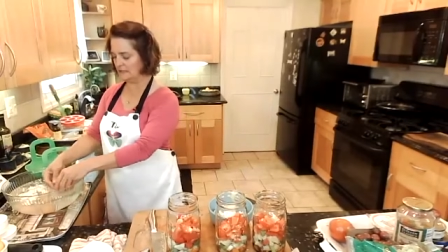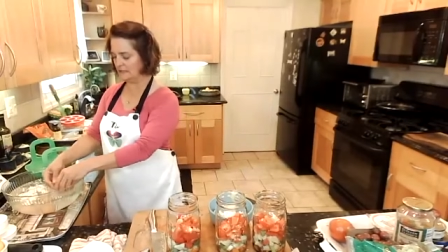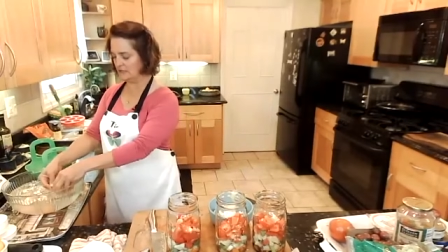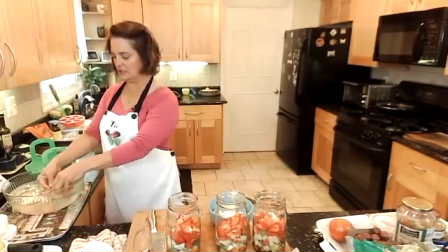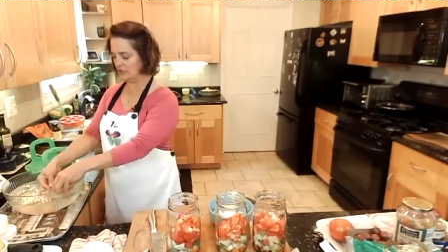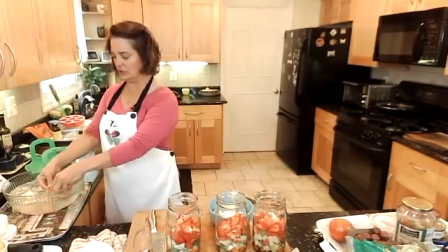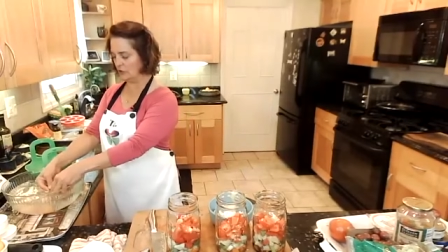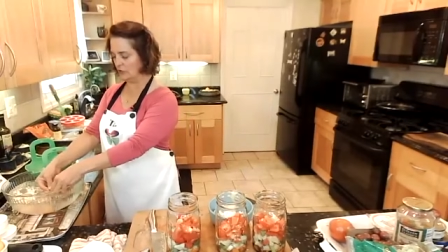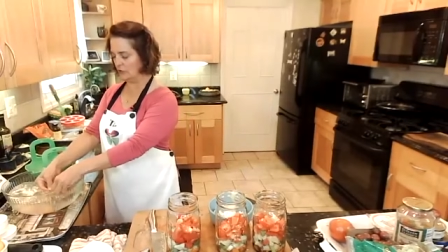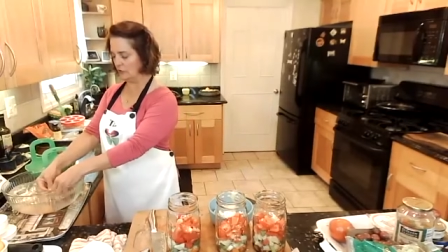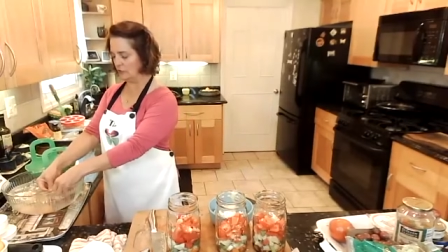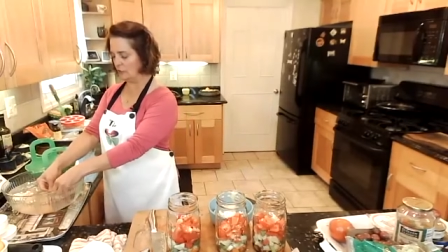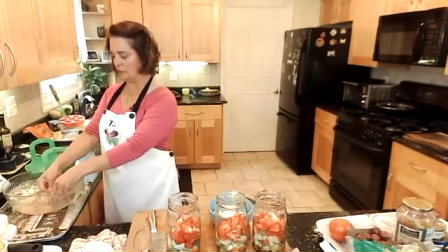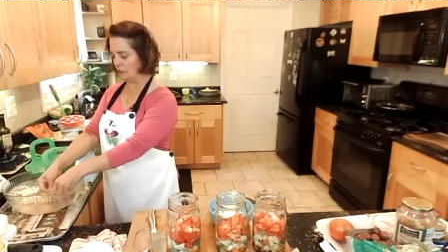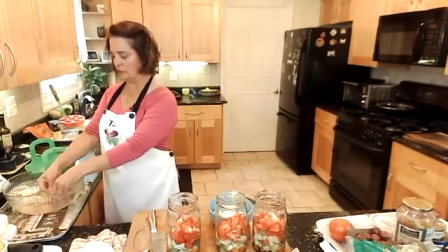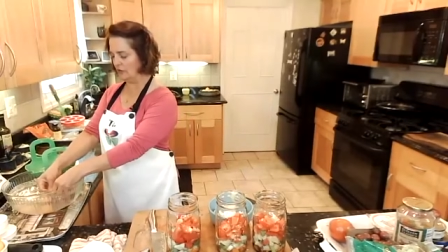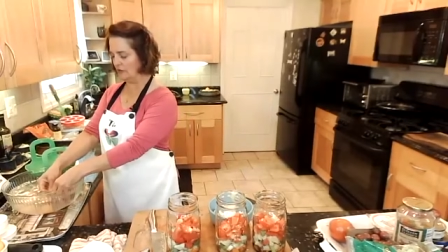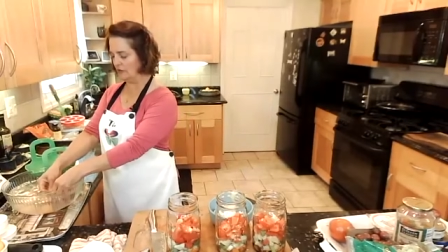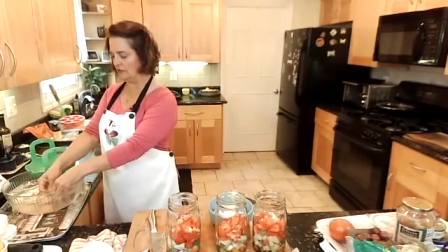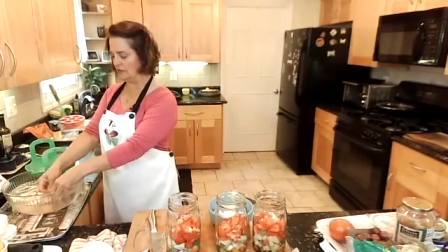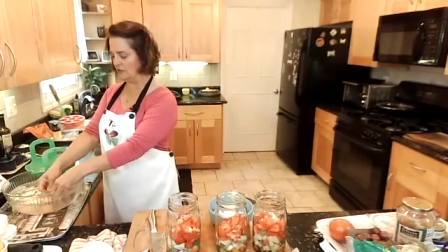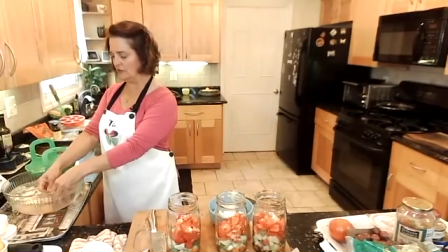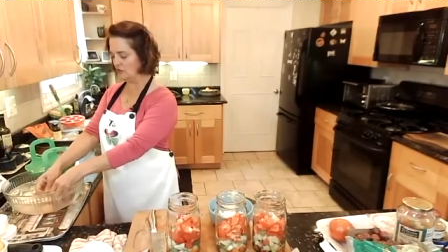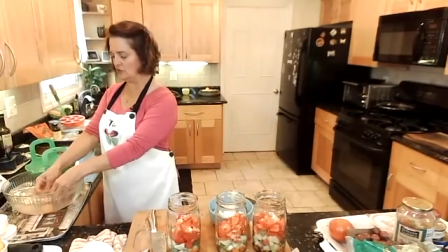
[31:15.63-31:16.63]
they're
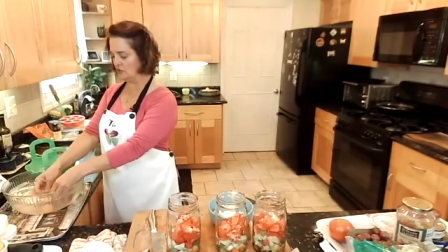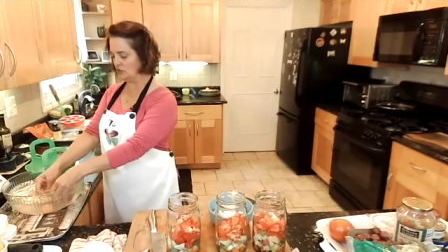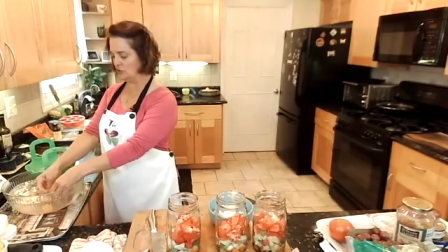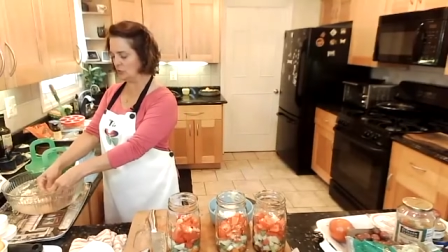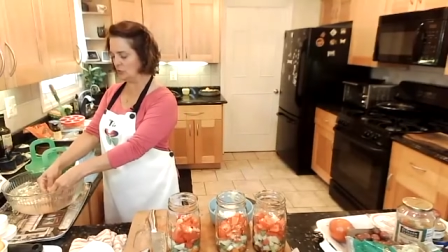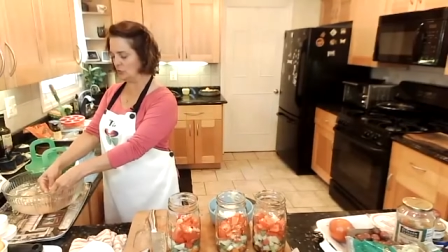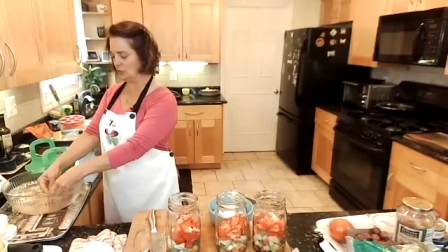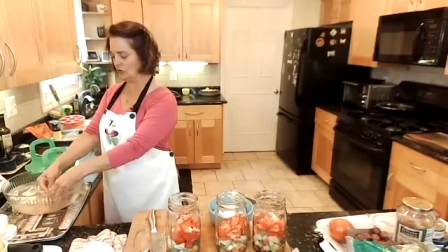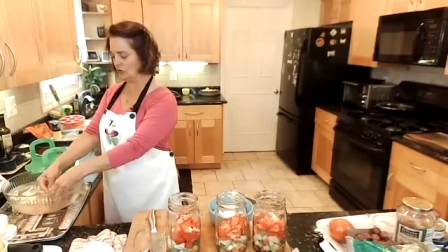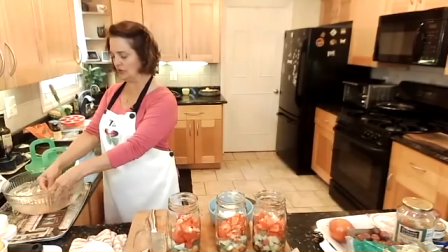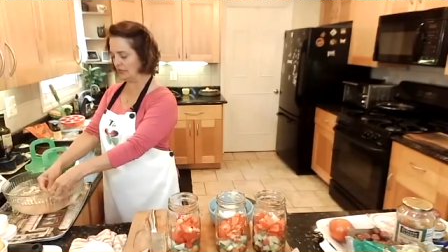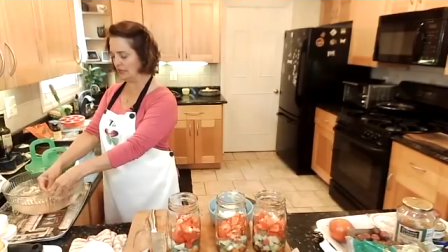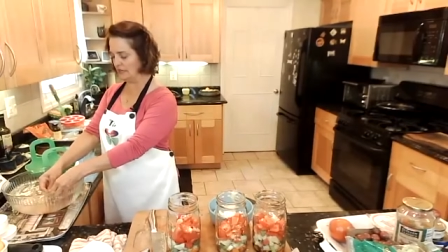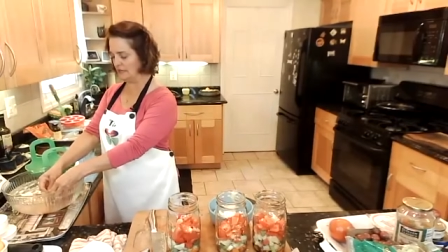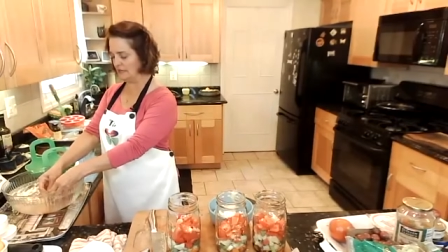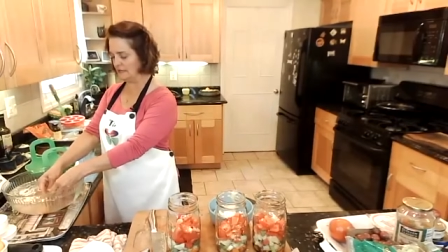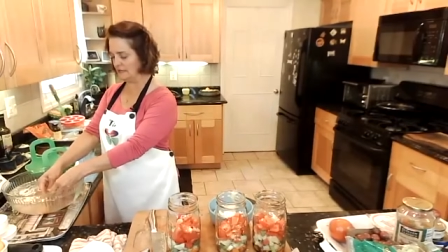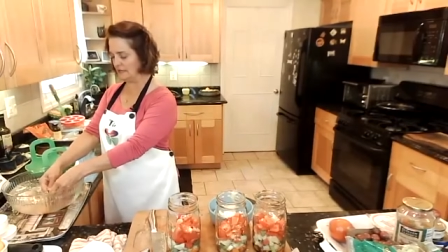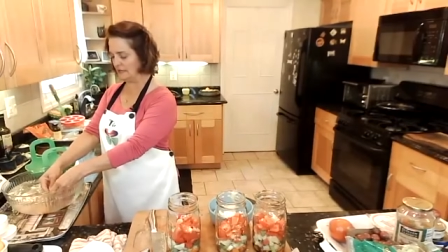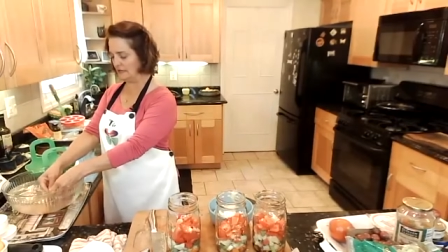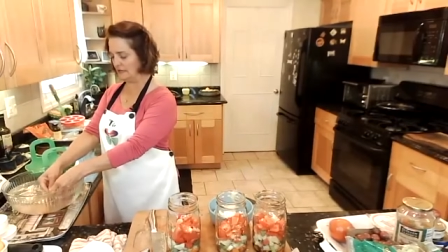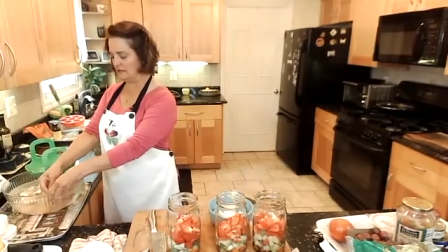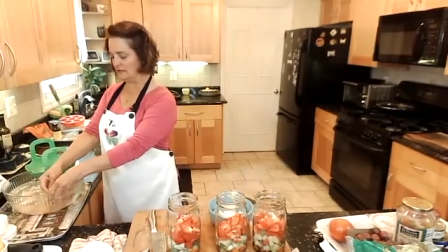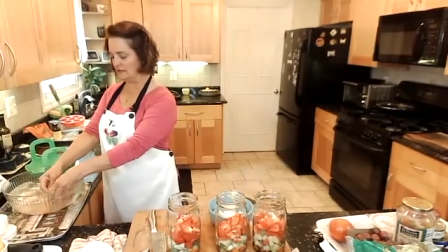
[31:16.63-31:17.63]
really super
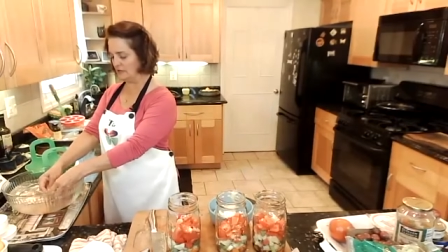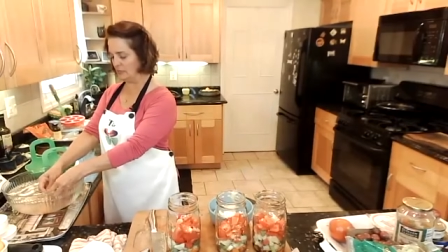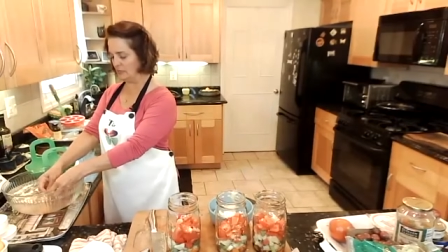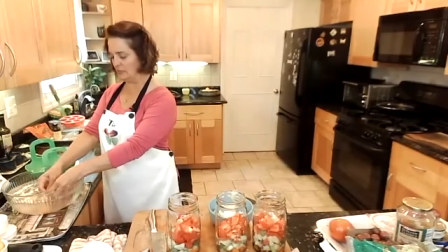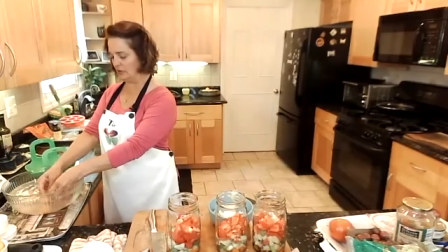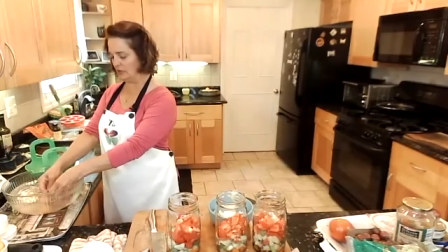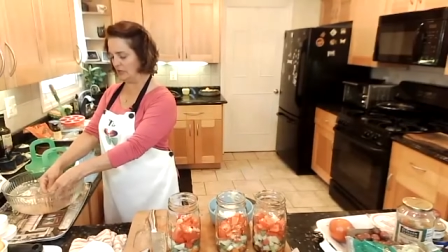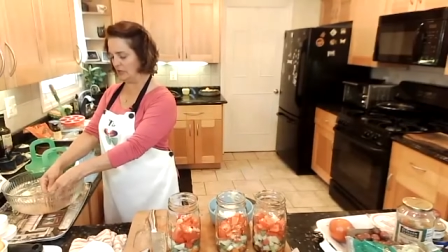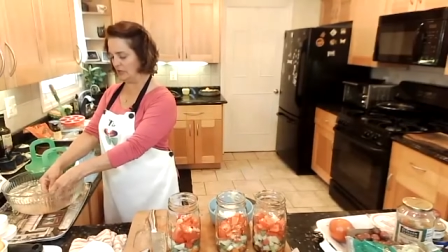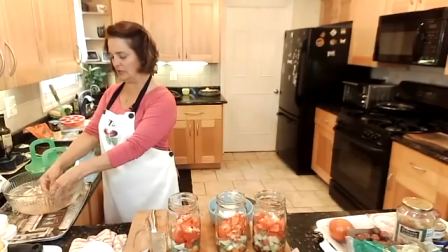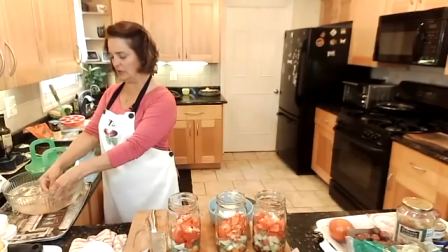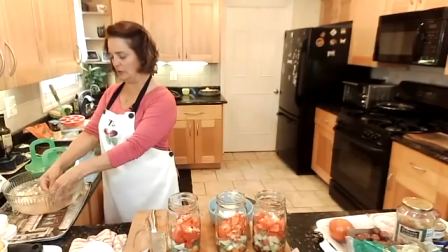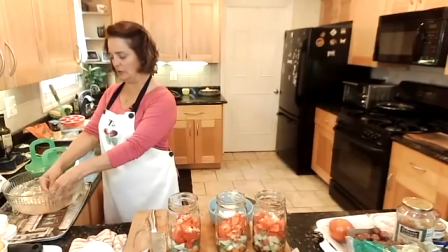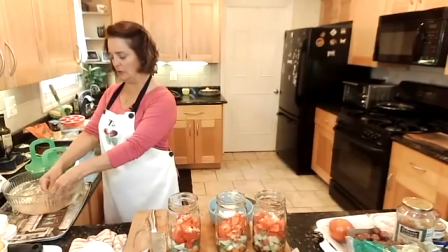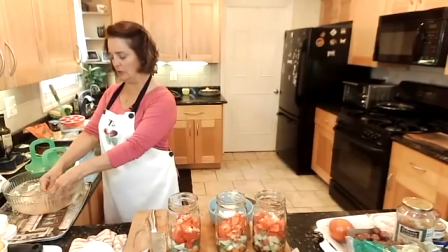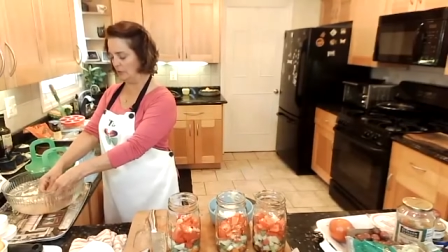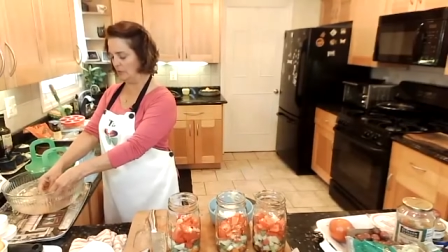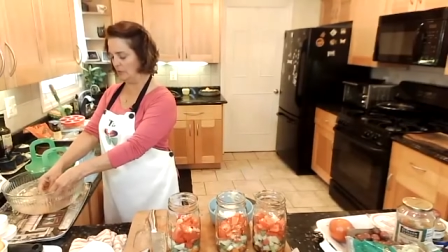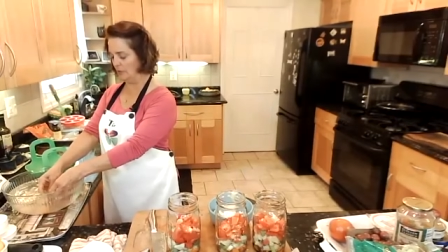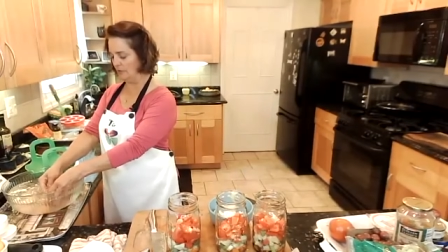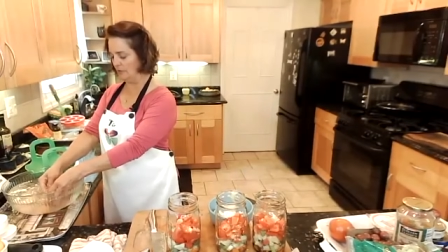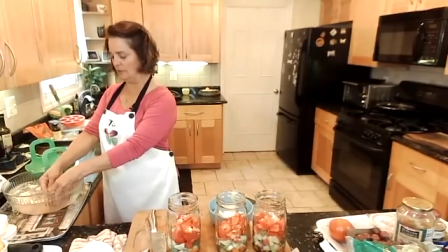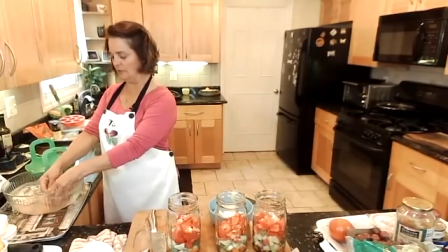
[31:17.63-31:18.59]
easy to peel.